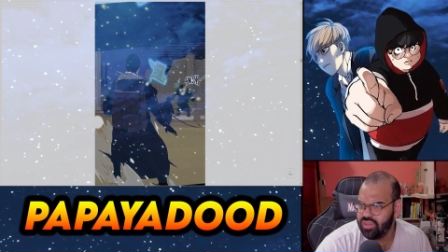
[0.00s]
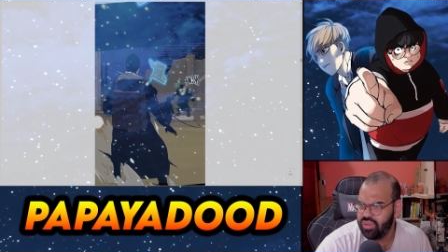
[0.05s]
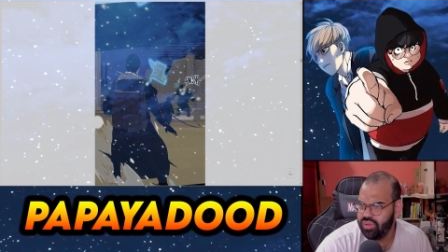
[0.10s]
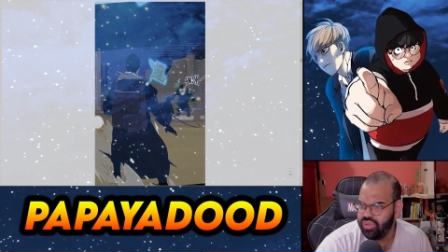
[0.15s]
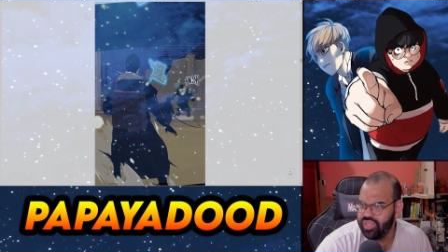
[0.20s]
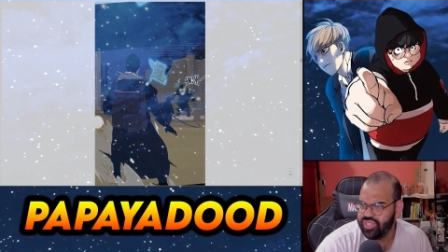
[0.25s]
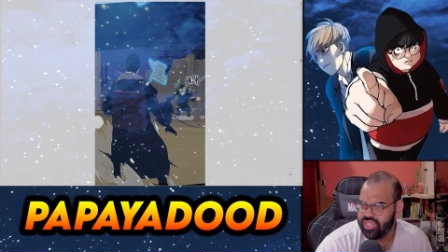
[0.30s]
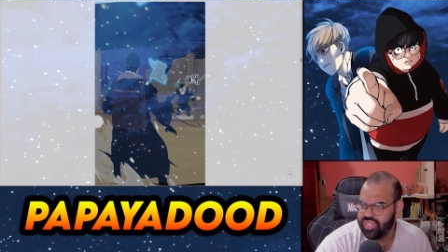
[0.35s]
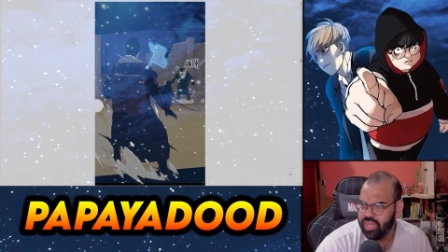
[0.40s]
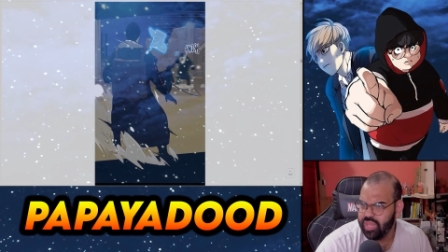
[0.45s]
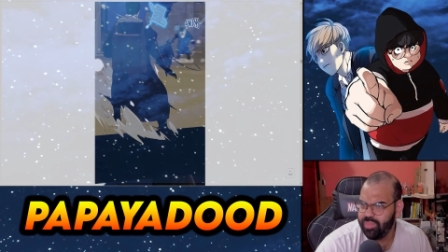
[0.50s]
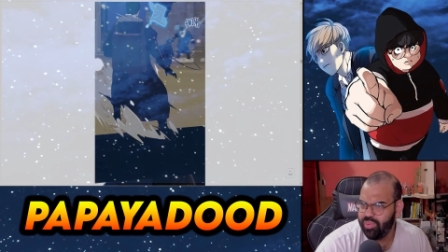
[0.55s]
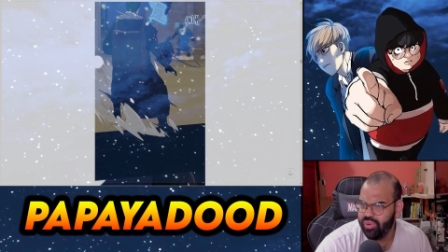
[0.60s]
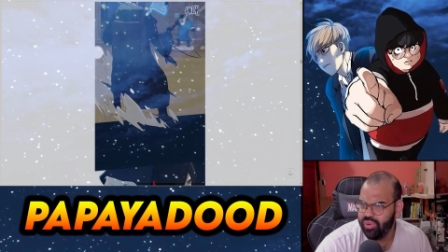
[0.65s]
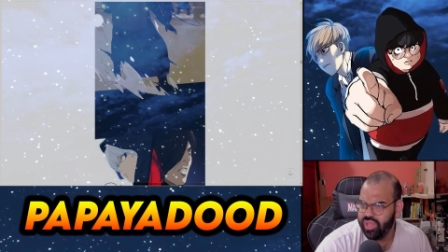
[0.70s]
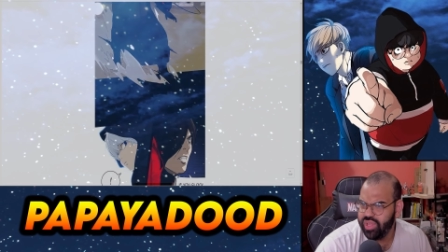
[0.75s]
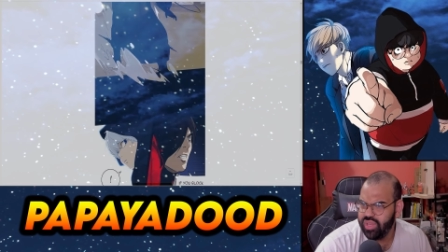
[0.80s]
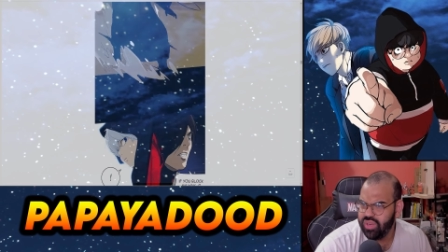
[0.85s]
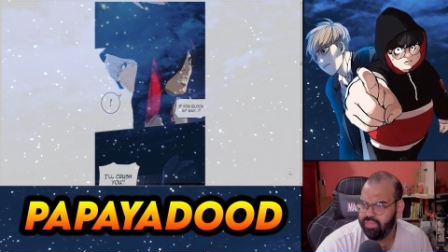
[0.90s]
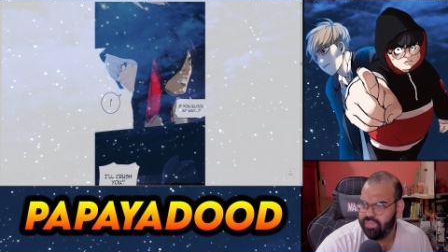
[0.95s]
Oh, he
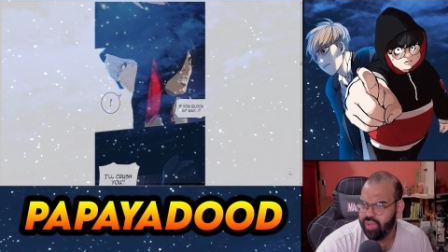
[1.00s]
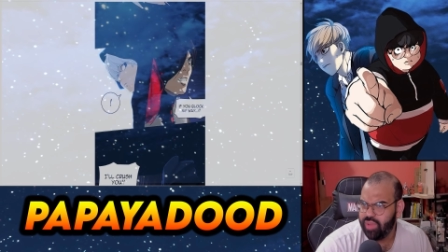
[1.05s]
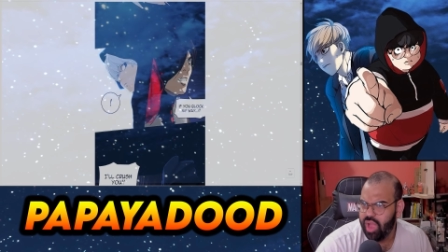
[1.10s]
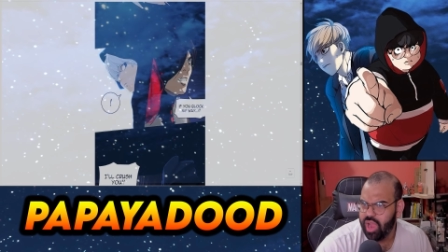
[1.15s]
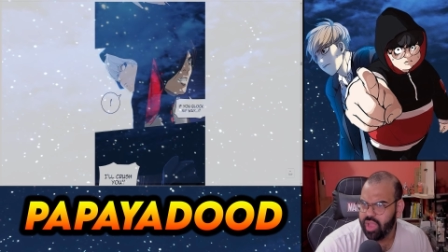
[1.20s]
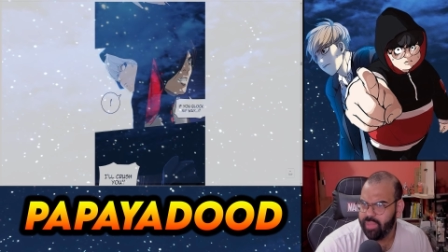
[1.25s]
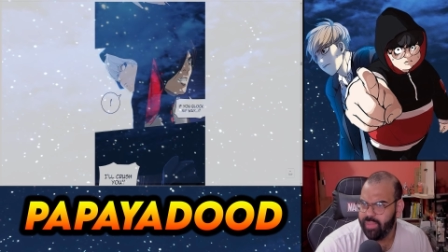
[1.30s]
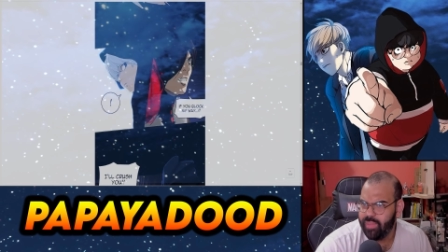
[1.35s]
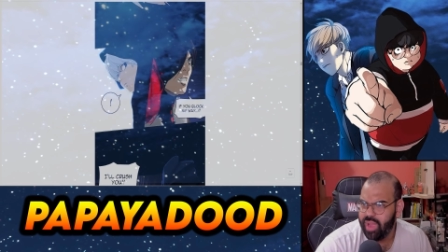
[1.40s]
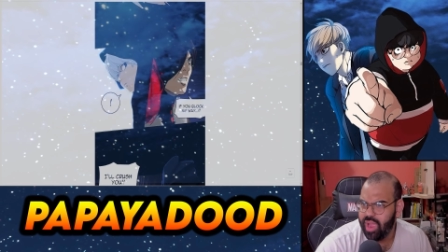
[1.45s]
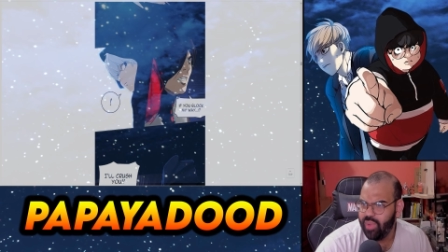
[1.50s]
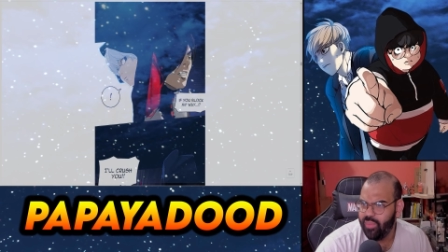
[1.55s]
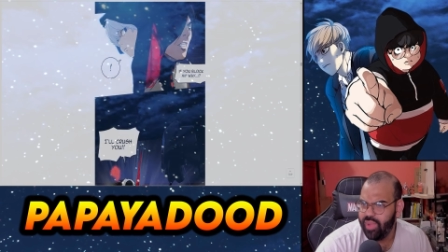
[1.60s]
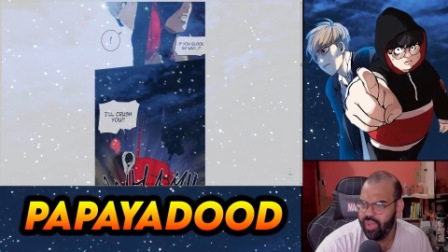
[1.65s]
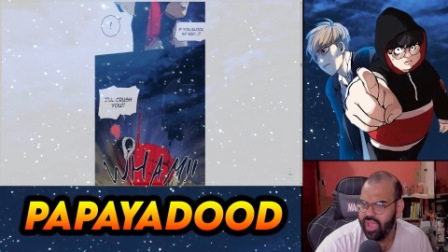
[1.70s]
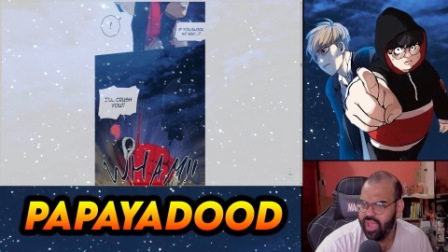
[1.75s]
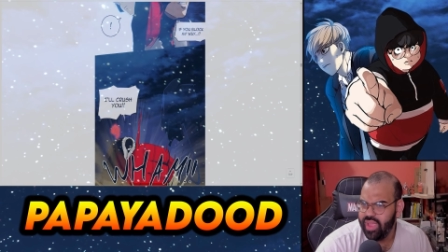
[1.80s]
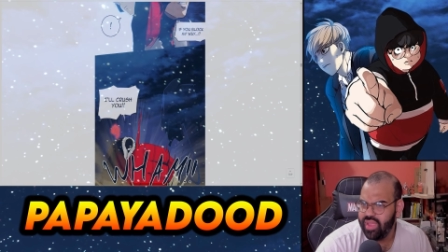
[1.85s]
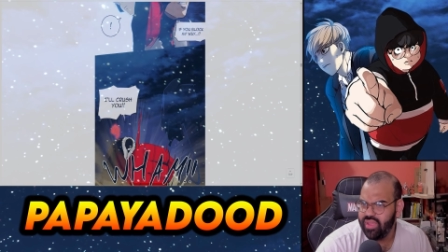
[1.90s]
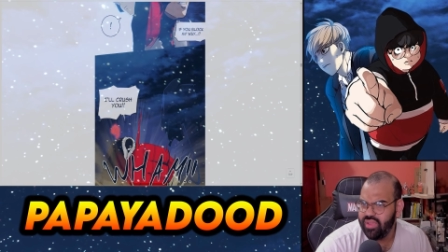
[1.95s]
teleported? Block my
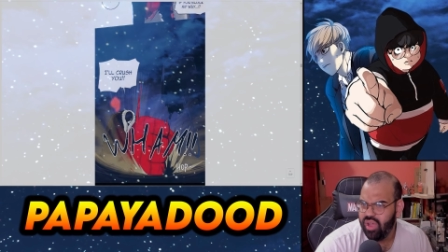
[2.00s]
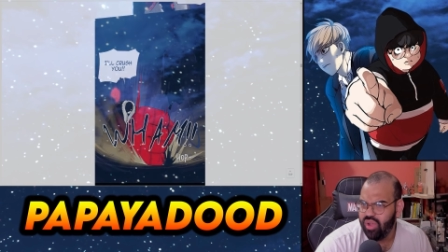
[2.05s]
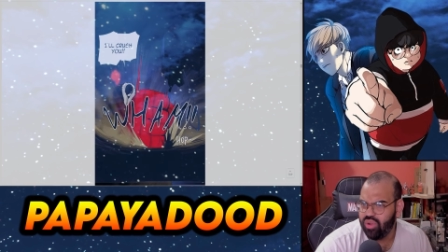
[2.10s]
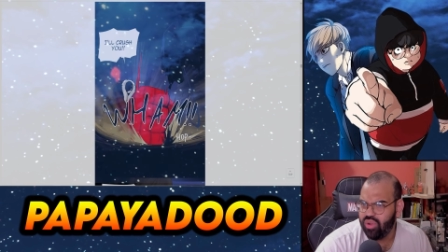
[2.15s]
way?